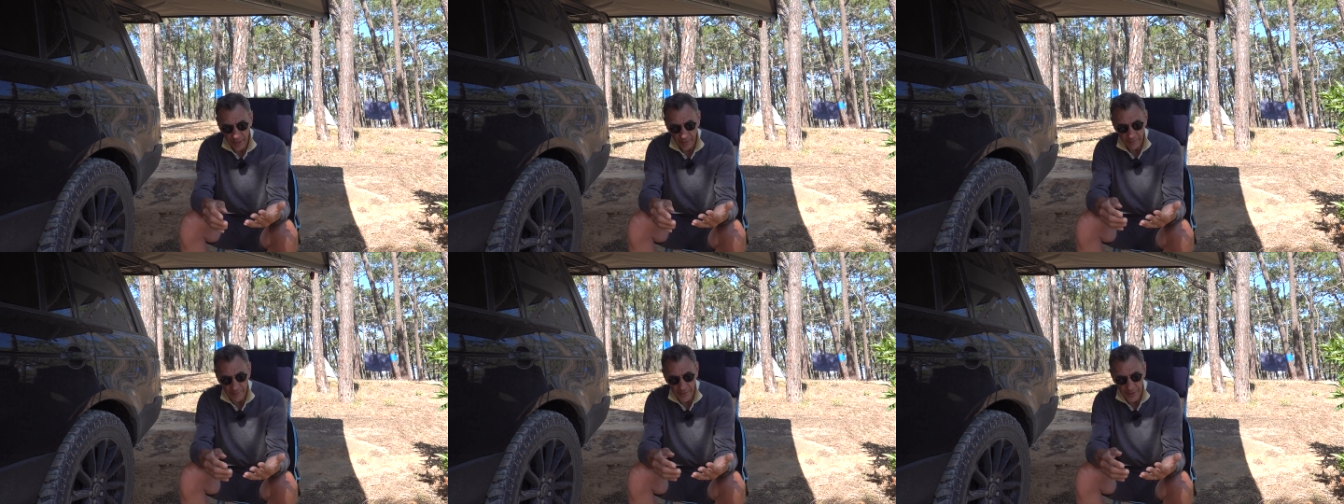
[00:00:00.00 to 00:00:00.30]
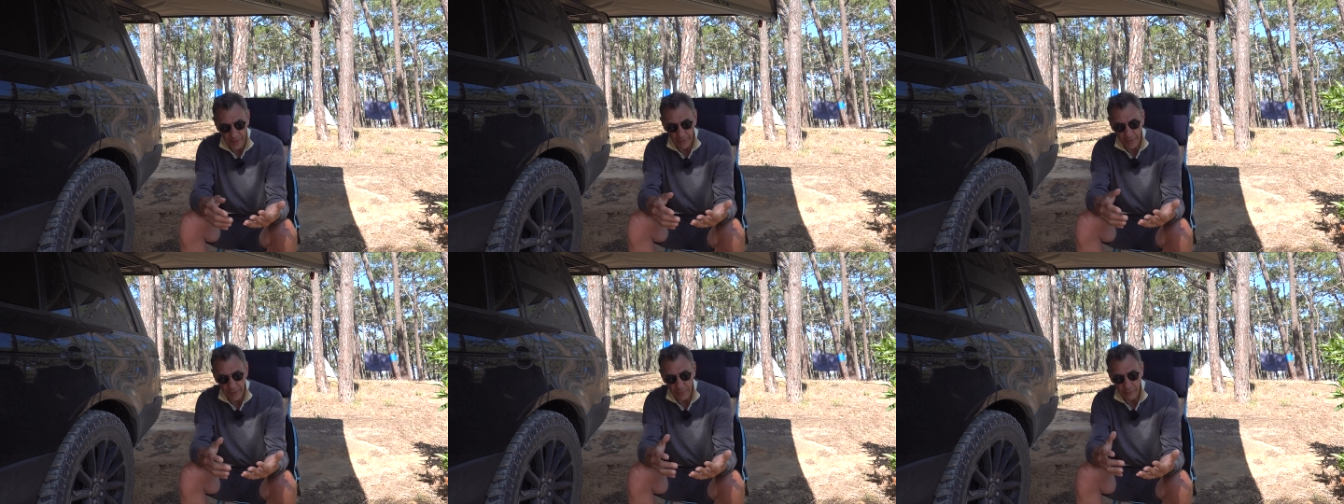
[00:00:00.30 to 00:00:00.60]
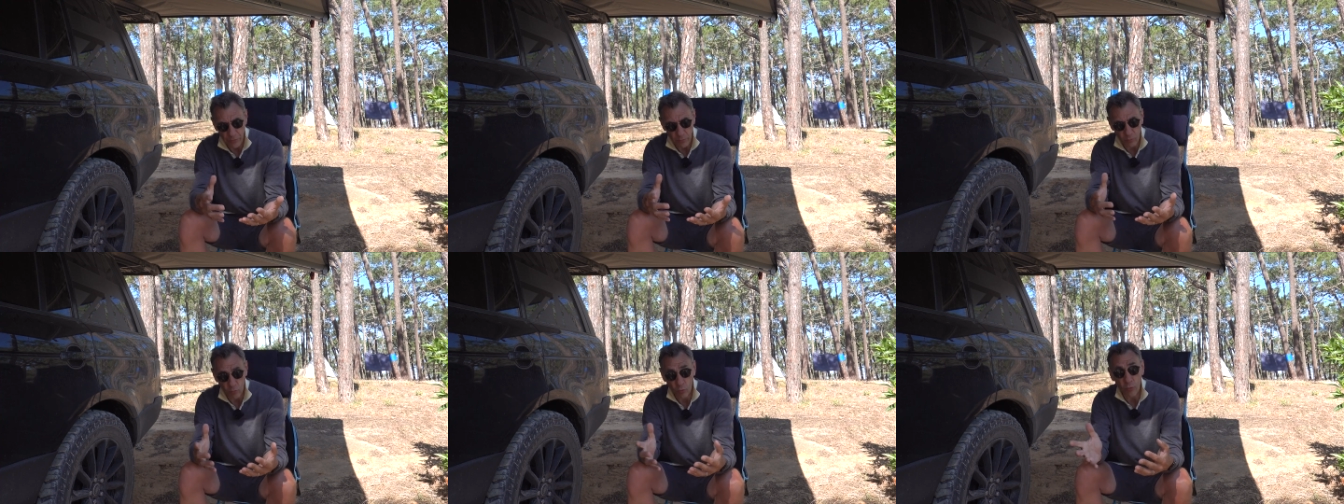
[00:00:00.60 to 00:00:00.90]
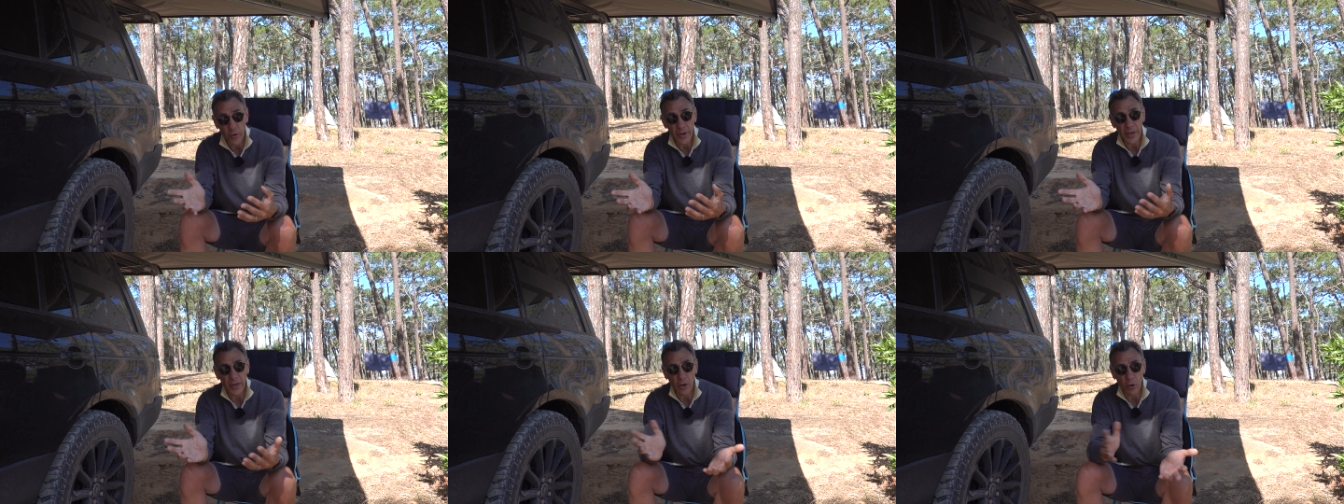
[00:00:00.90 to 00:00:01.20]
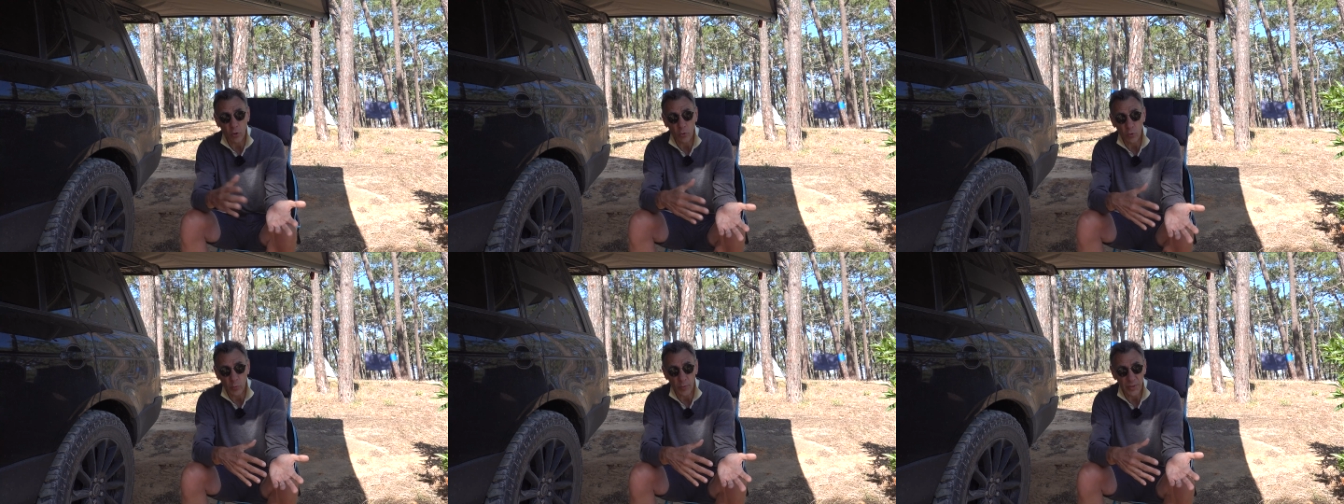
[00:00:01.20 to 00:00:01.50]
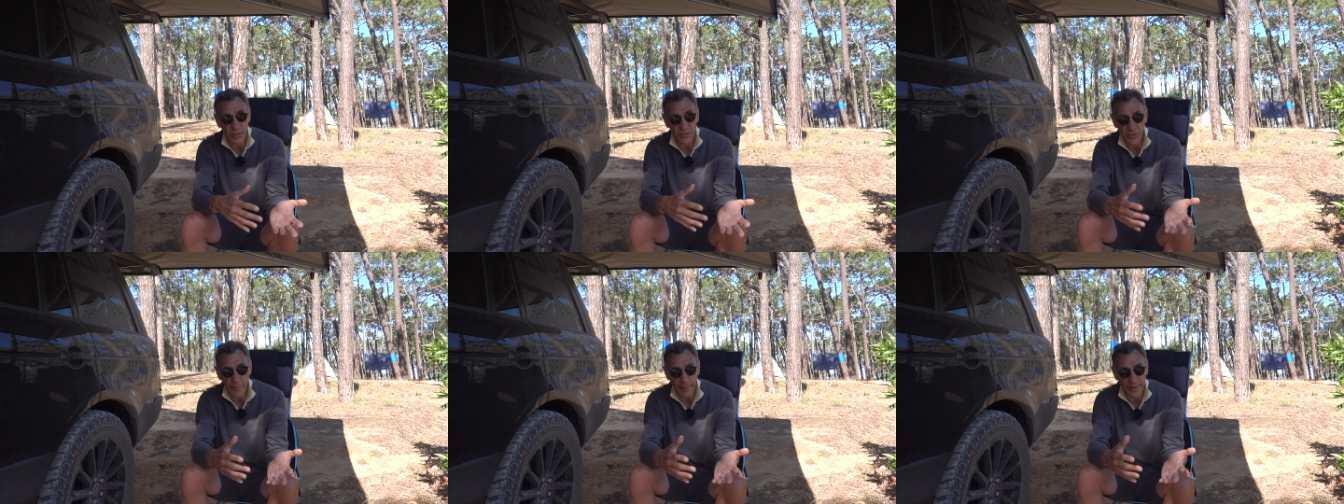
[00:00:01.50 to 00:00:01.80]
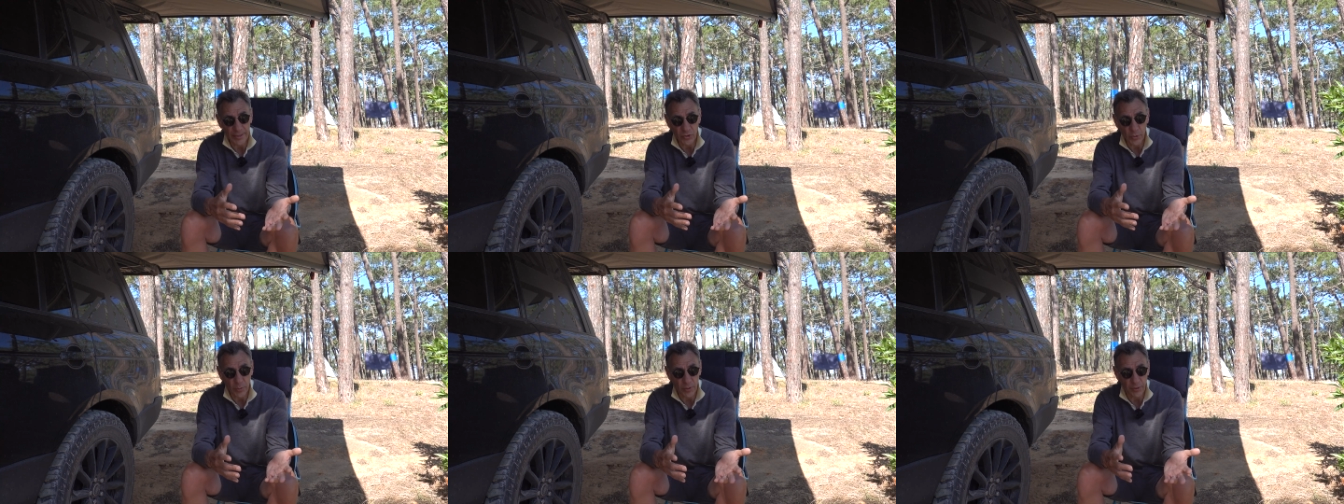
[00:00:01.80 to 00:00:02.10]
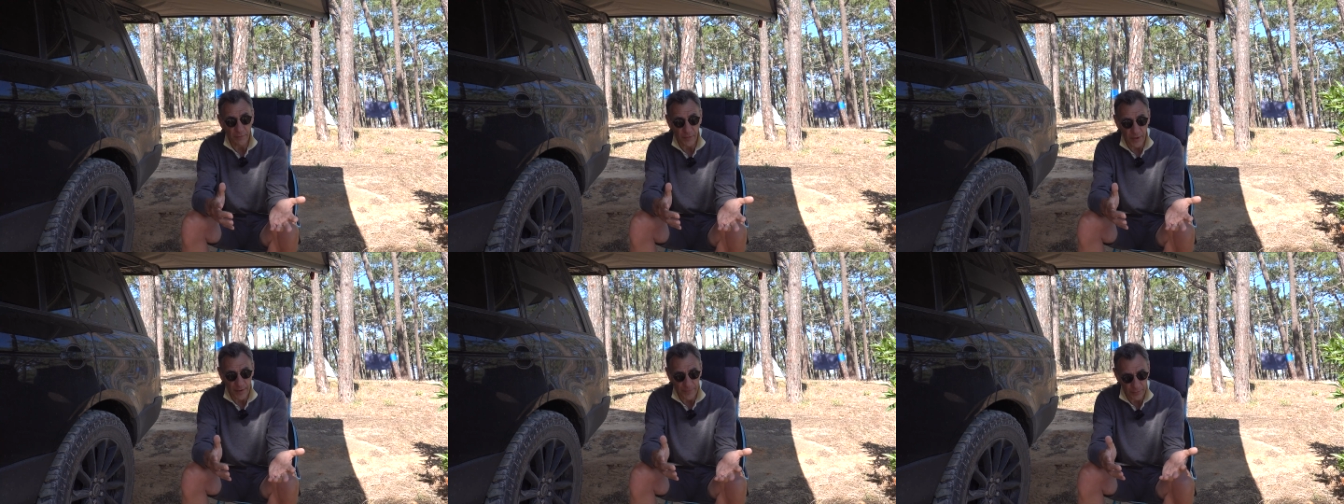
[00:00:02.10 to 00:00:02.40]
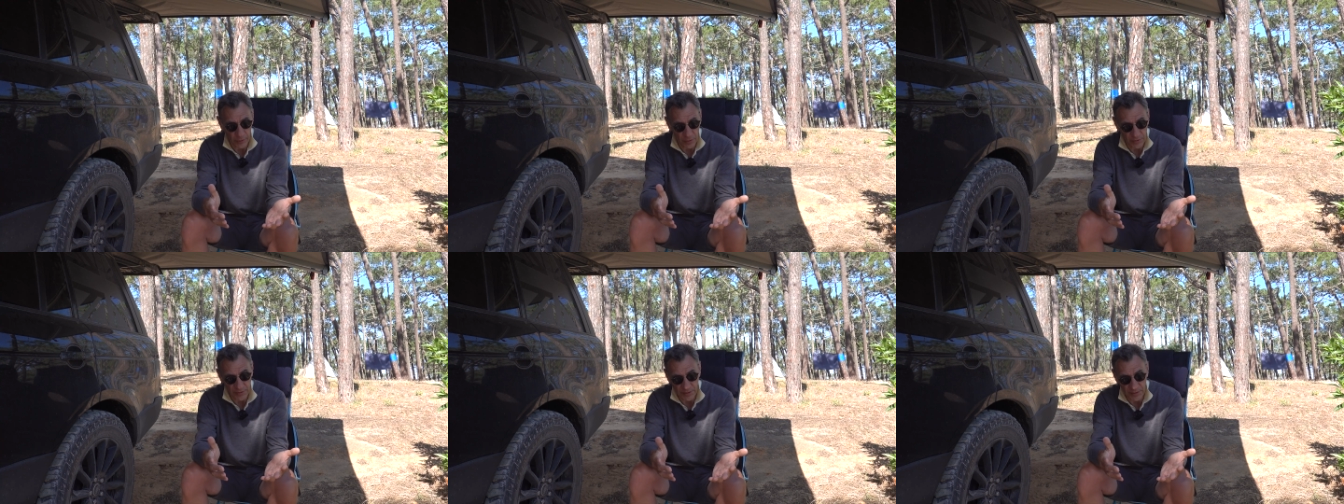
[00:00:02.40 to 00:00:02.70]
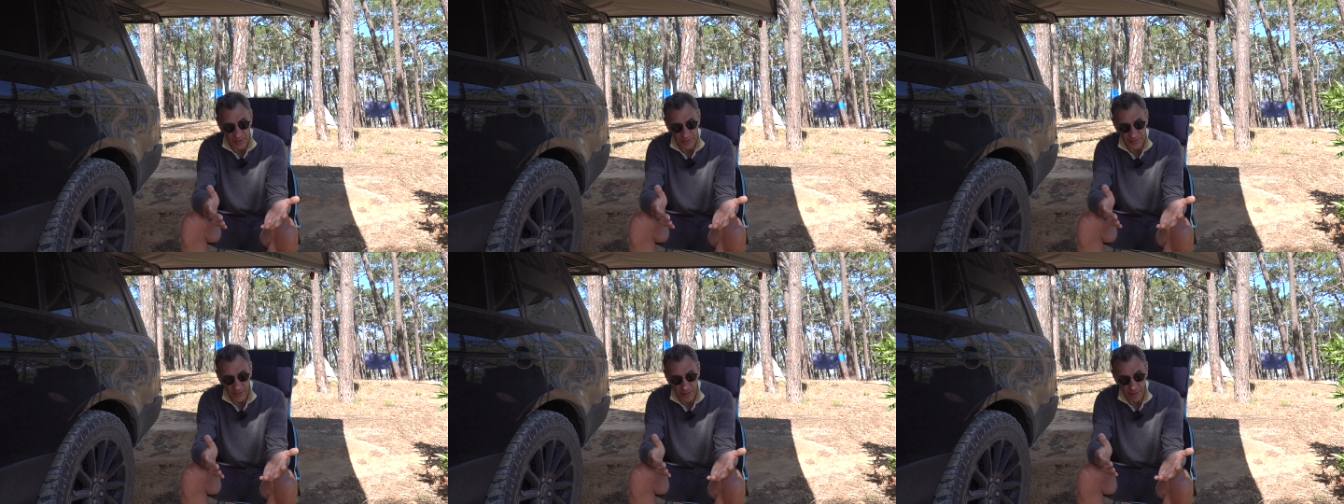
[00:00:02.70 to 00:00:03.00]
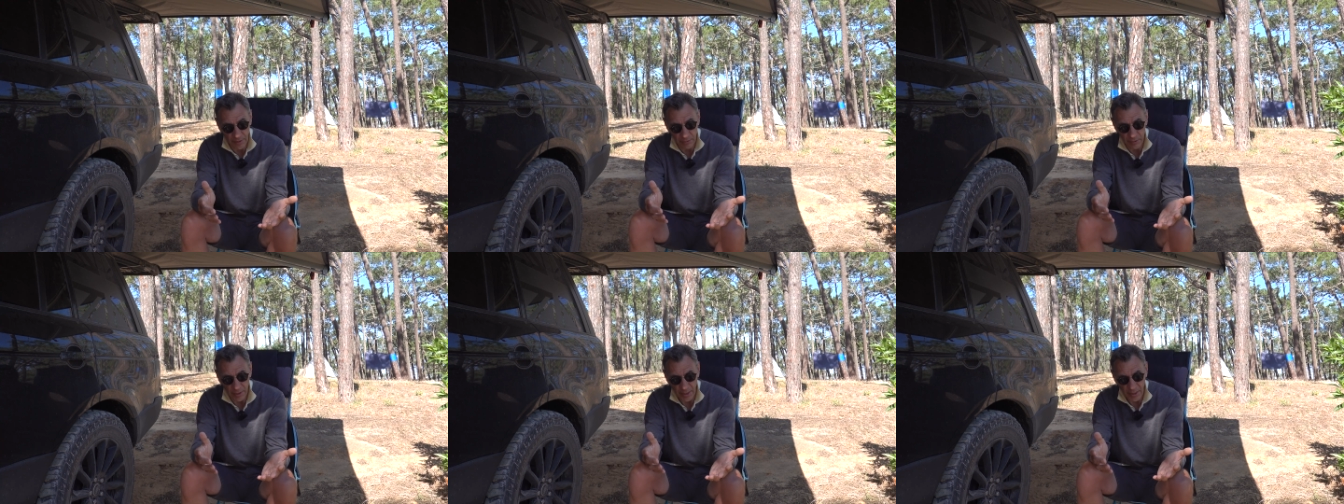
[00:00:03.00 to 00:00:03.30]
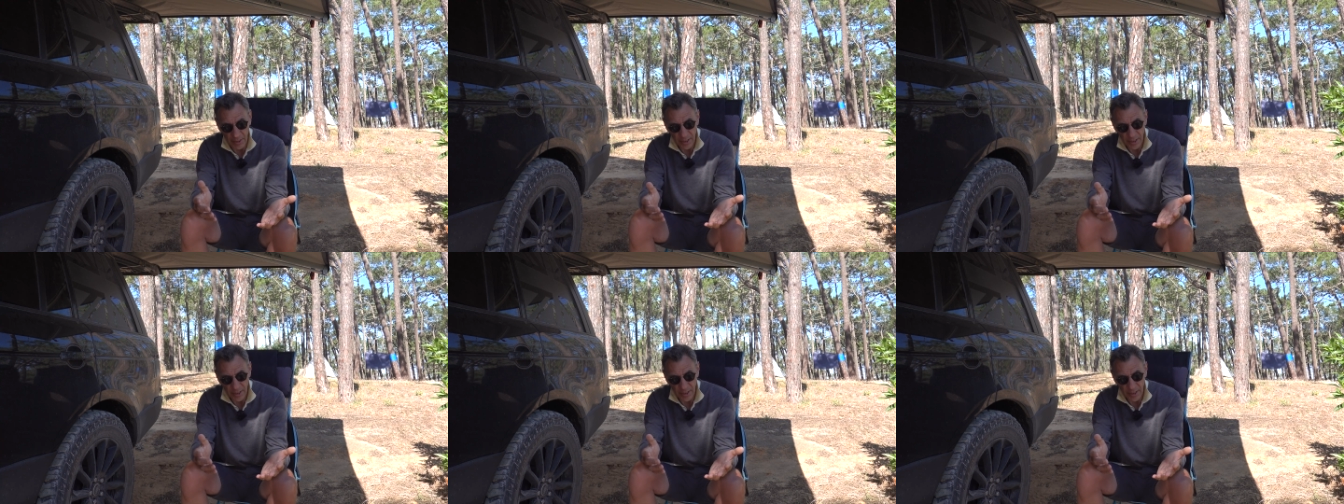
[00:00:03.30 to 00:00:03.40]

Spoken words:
varying from real old ones about 25-30 years ago